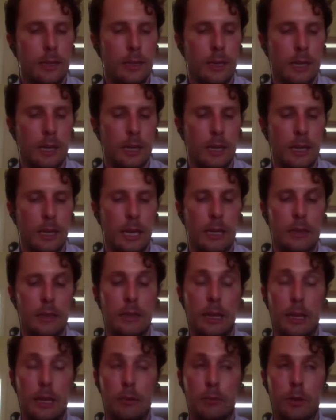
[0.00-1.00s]

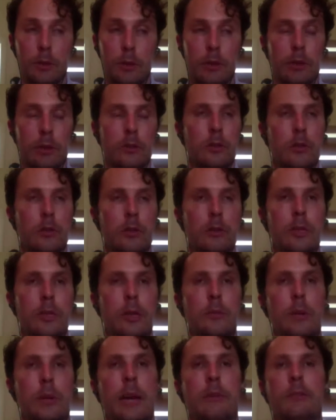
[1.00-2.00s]
And we also
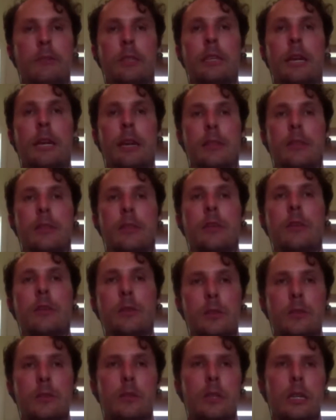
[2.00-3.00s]
understand we have to get
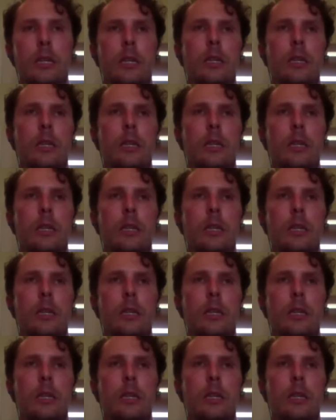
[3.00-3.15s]
those.